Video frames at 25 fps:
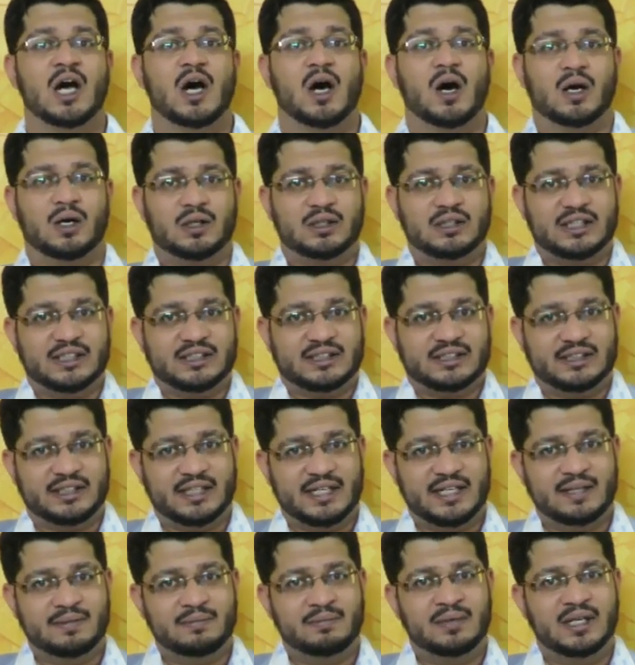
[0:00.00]
are on the
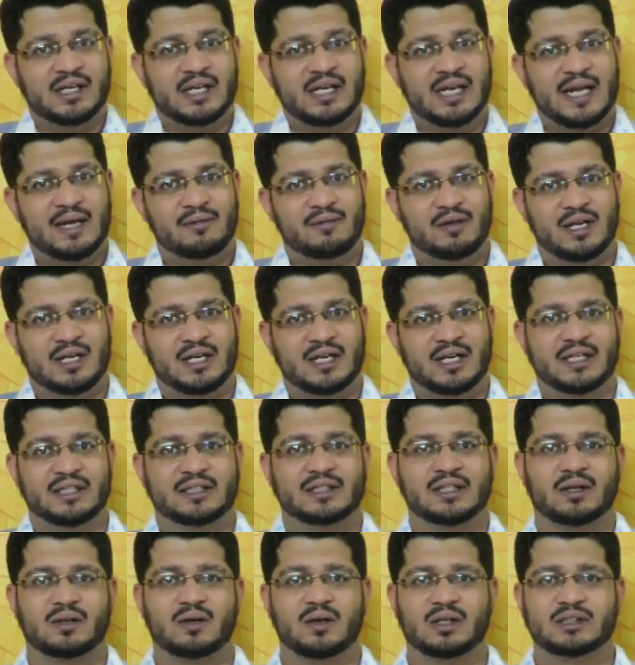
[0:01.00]
same level in
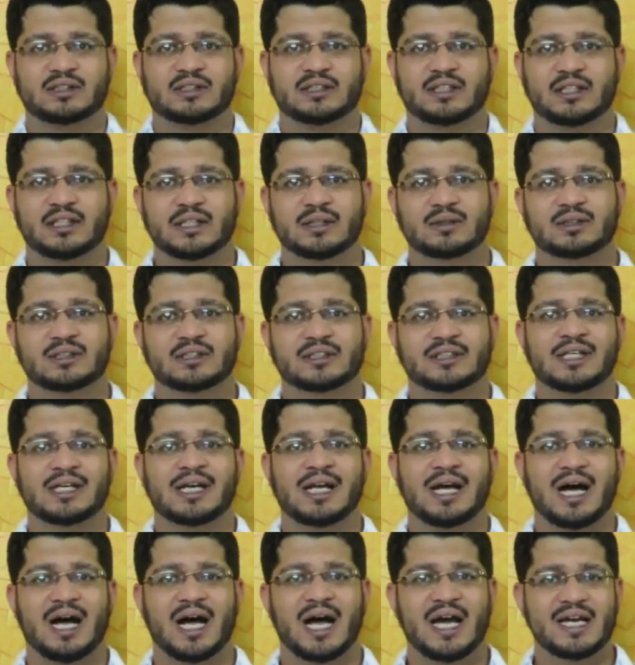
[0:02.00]
the
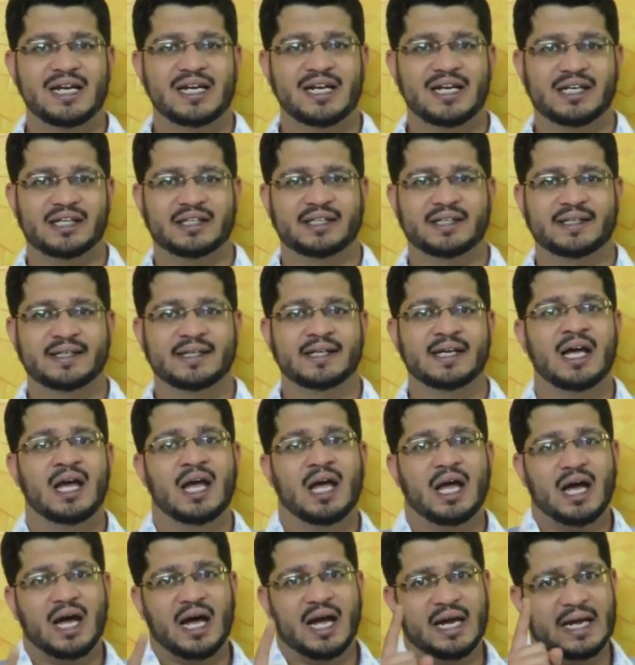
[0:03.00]
constitutional hierarchy,
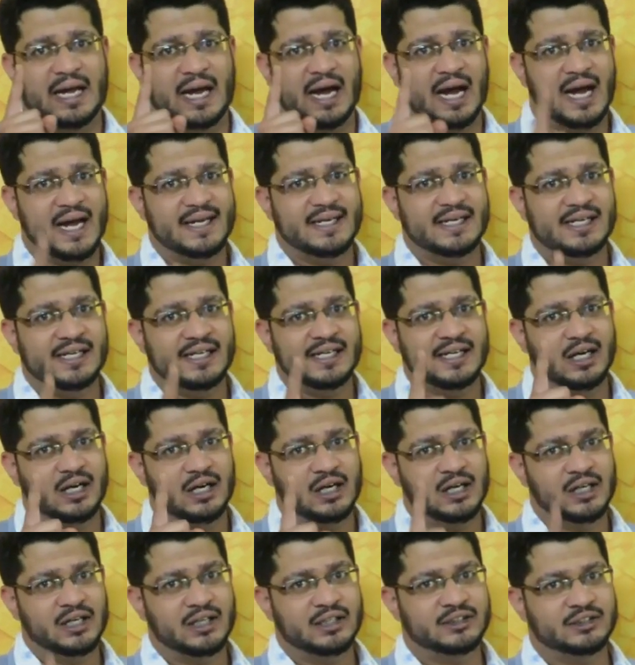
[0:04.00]
I highly
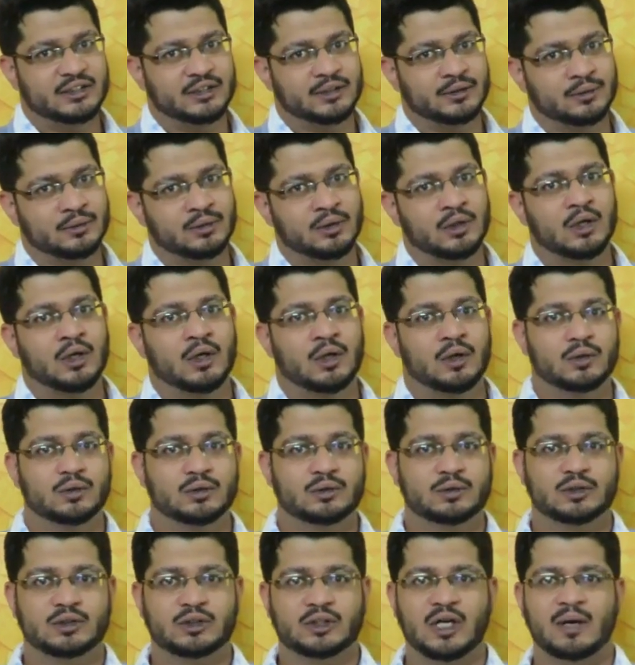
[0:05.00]
urge you to
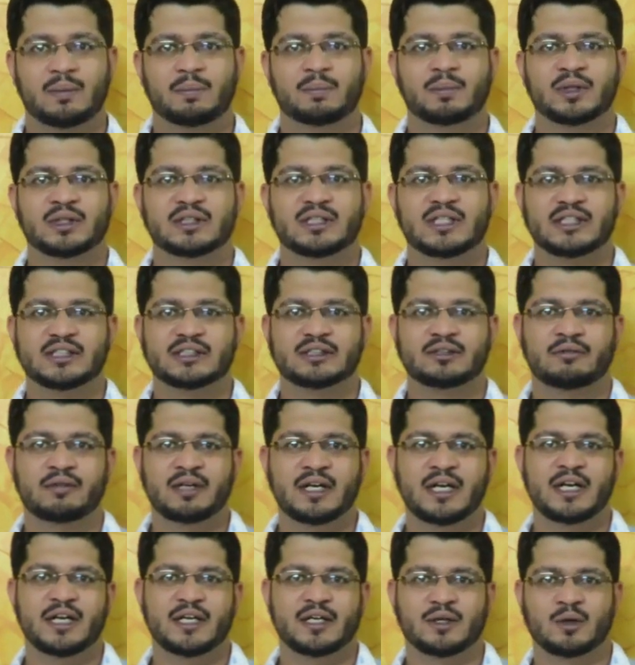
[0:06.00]
stop this
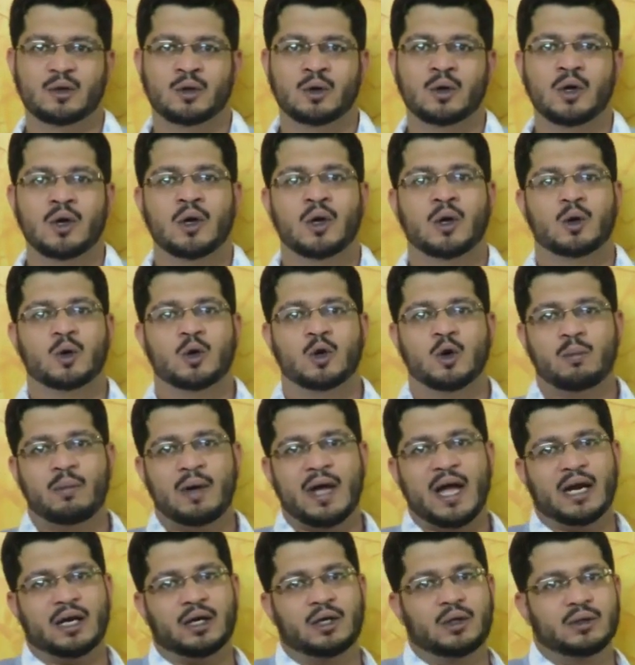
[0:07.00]
video, go
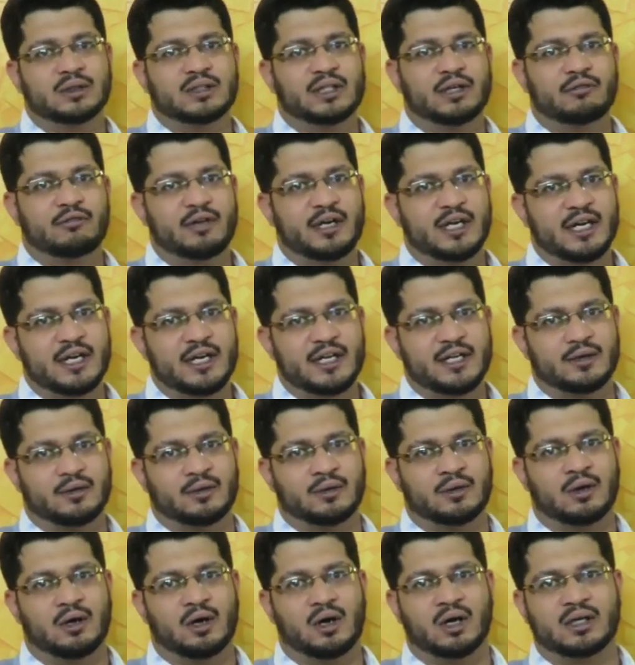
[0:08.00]
back to the
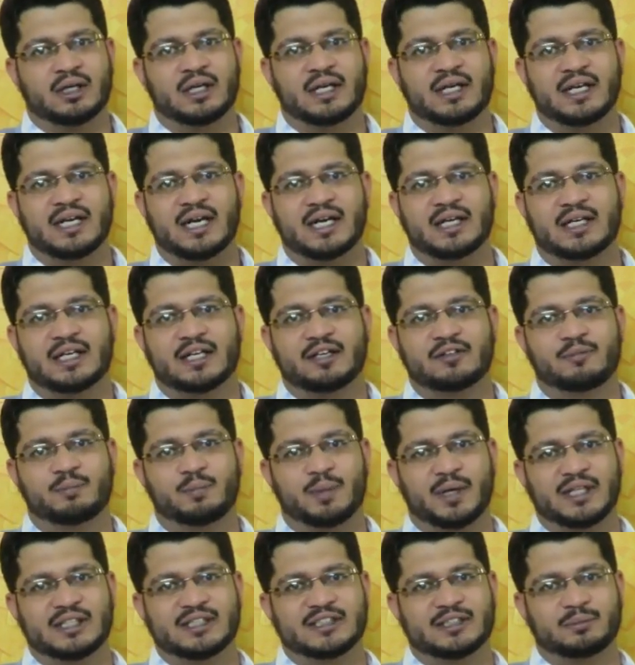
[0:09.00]
video on directive
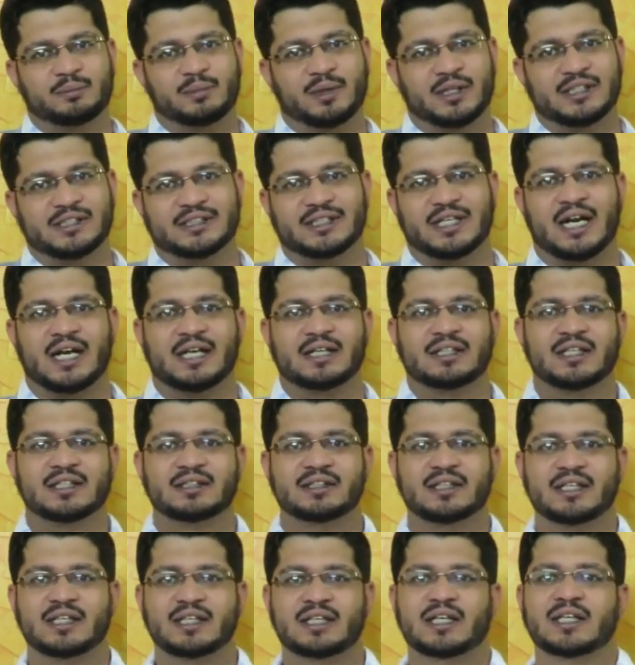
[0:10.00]
principles, and
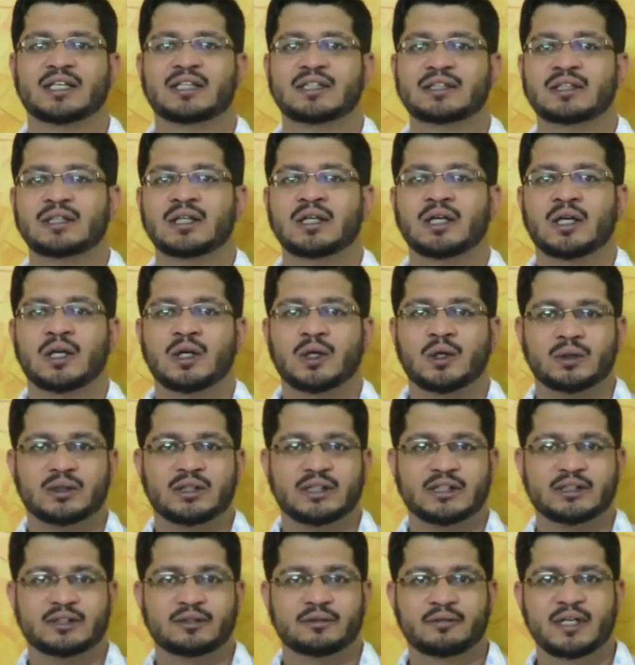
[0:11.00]
then return to
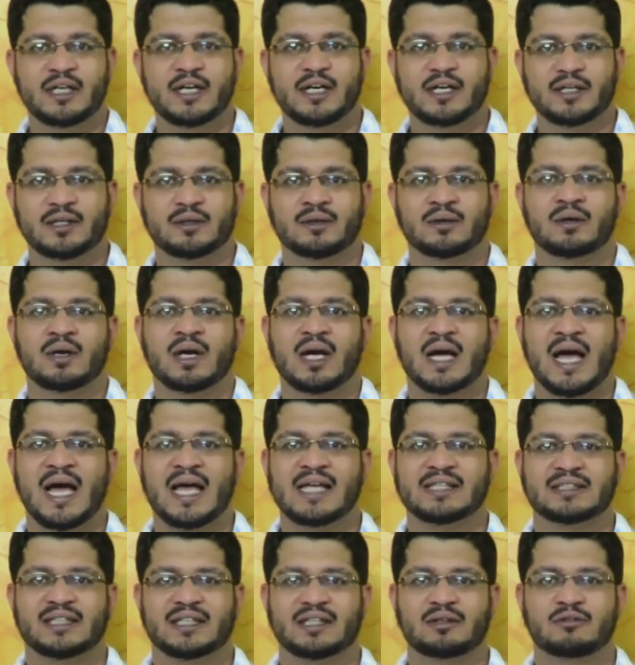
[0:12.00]
this video
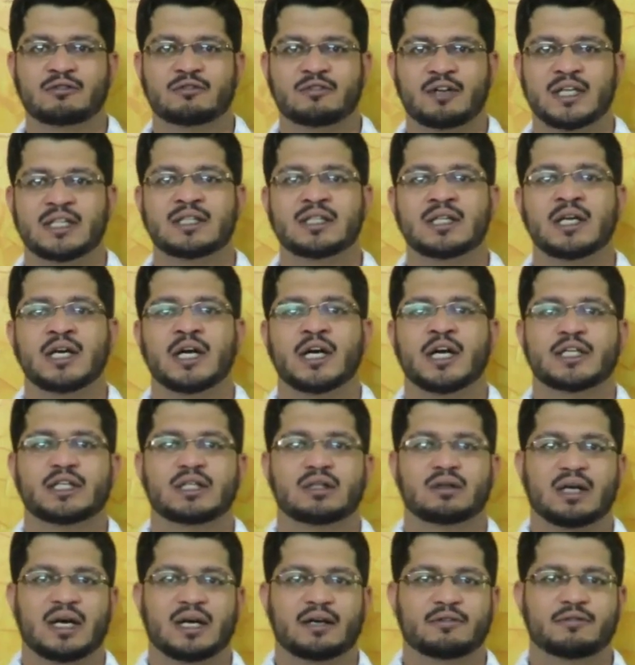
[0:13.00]
as and when
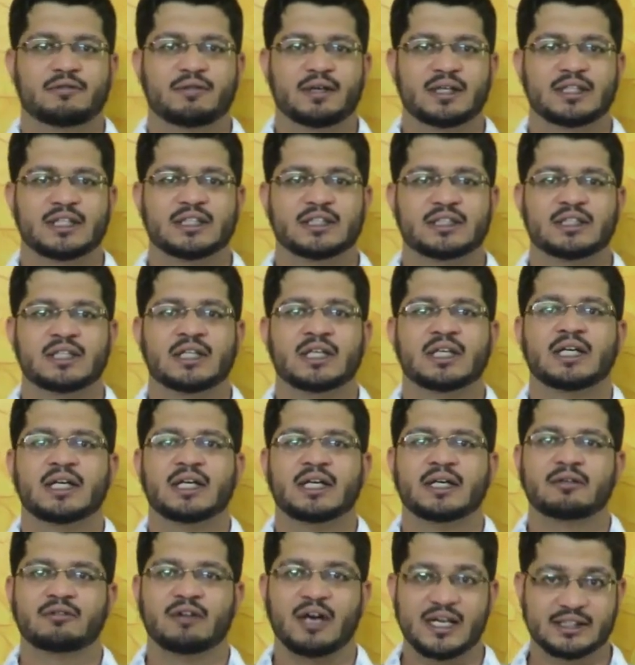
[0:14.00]
you have finished
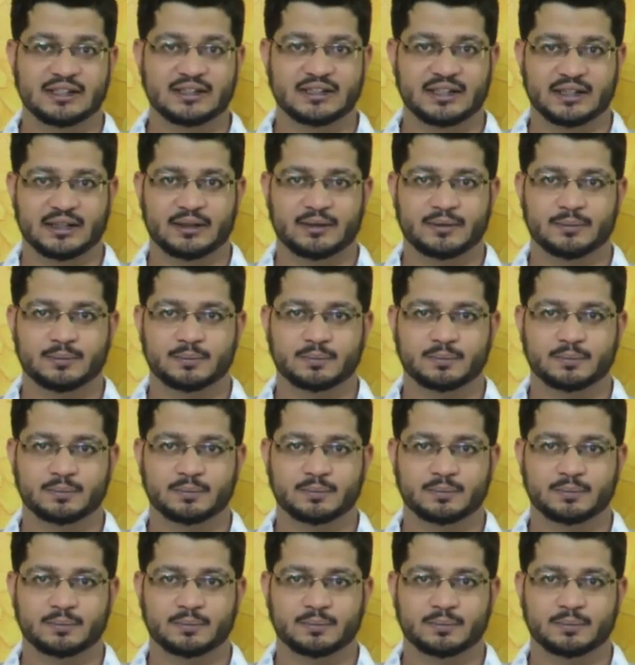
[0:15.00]
revising.